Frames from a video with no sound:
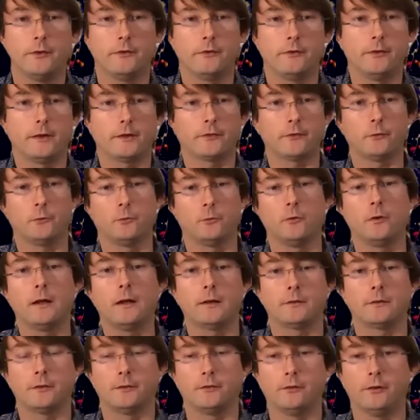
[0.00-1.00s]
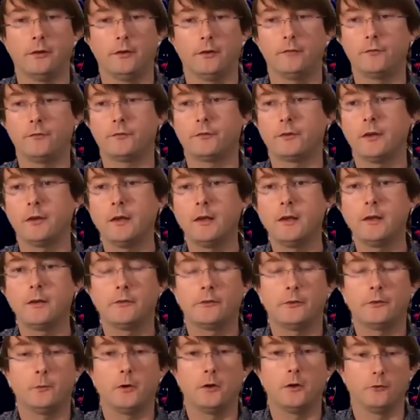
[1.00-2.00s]
and that's all had to shift
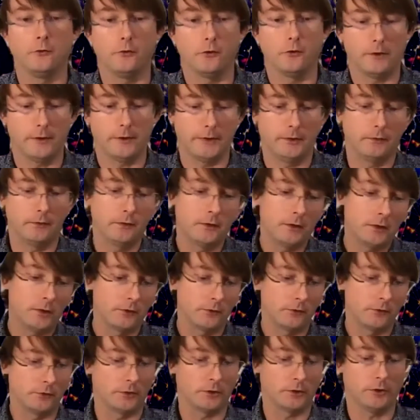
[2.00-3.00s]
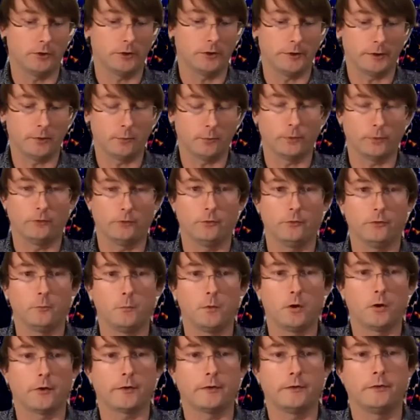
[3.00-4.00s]
to online, looking at how we do the
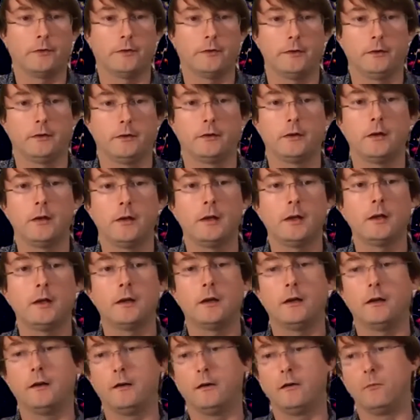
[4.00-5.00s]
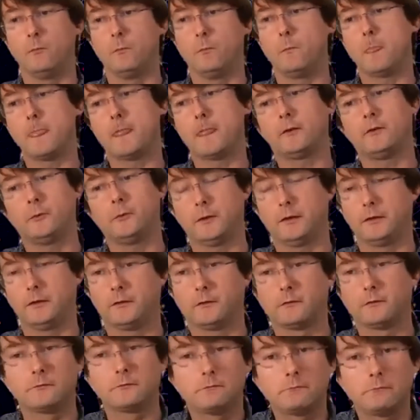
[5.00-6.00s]
marketing,
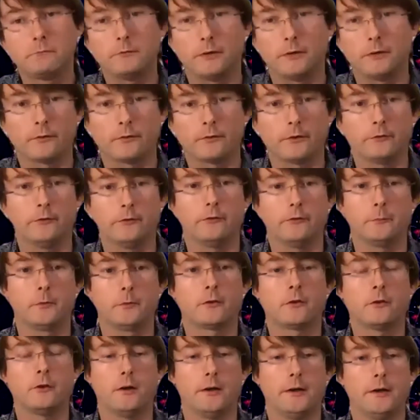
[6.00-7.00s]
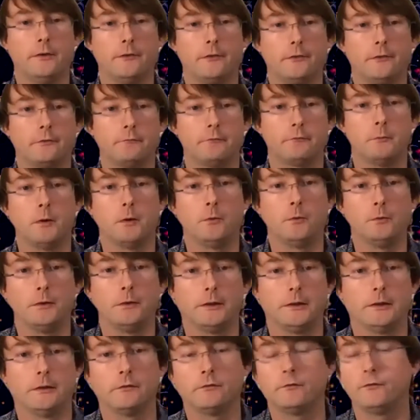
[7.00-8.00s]
doing discussions with clients
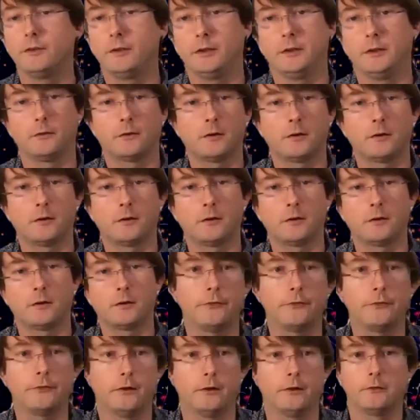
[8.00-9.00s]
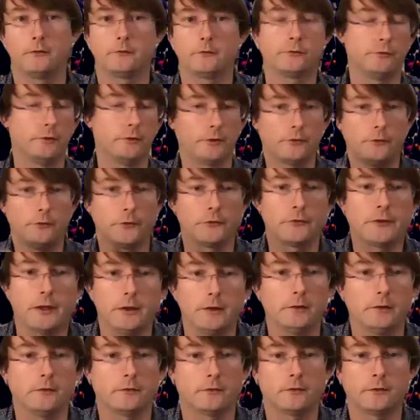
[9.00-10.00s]
remotely, video conferencing, traditional
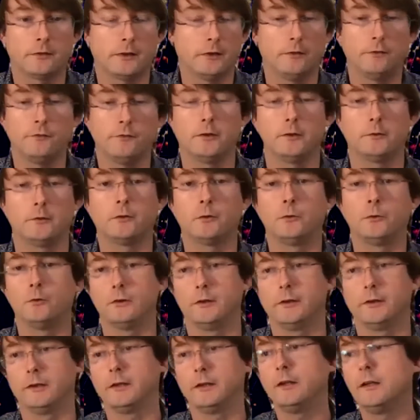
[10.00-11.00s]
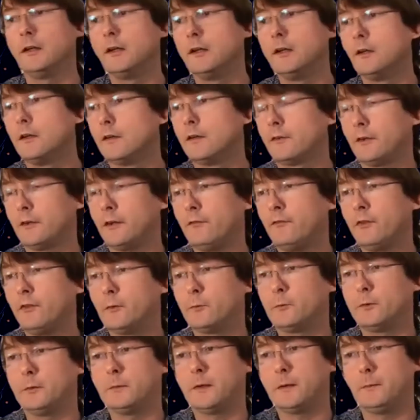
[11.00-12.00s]
telephone calling, stuff that
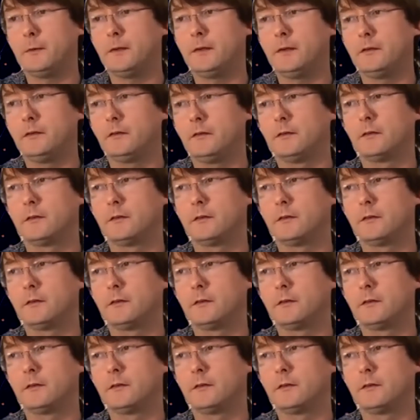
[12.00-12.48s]
we maybe